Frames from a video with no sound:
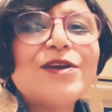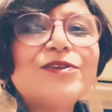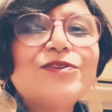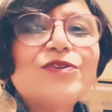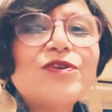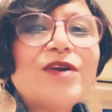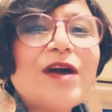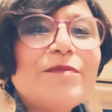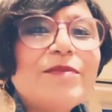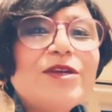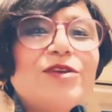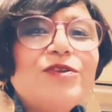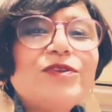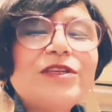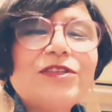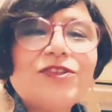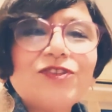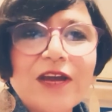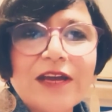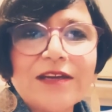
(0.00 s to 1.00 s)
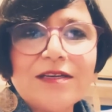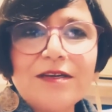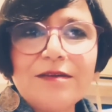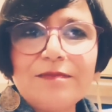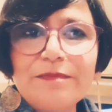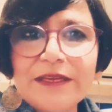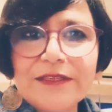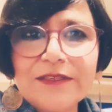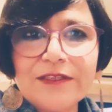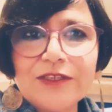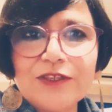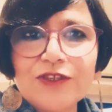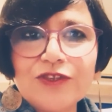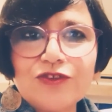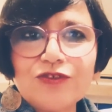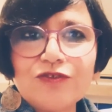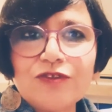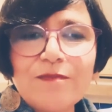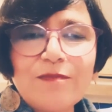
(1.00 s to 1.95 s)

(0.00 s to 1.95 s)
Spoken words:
So coming to the channel message,